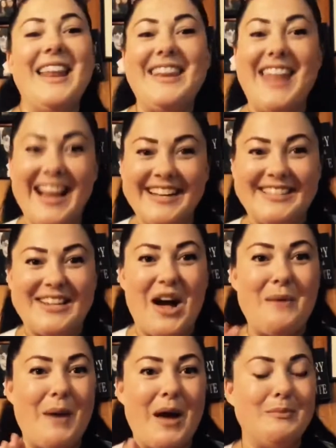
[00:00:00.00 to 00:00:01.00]
Next
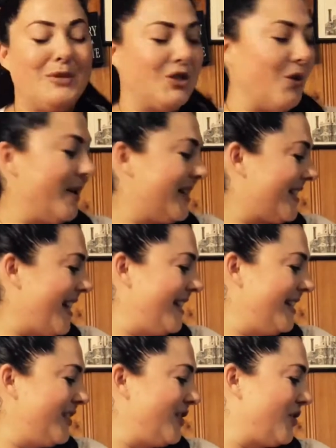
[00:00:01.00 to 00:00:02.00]
up, I'm so
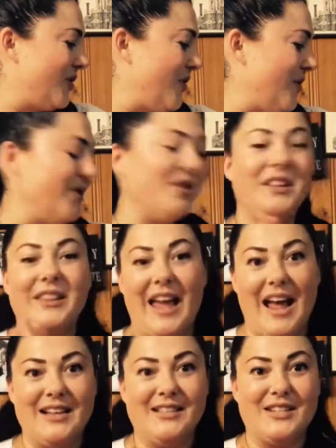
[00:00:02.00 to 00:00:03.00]
excited to show you the
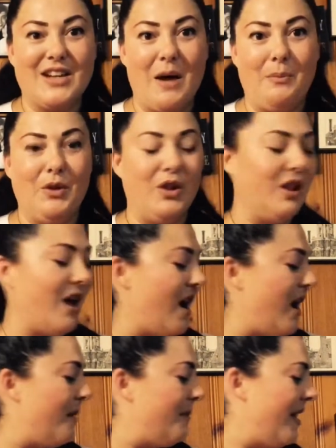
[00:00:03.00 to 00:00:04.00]
last couple
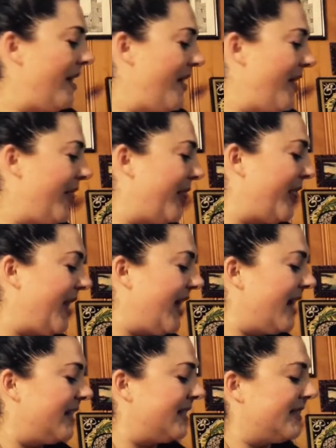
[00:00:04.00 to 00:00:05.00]
um,
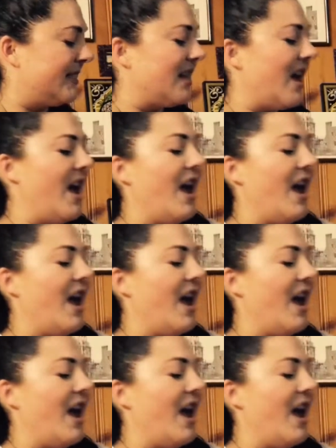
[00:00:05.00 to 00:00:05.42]
things.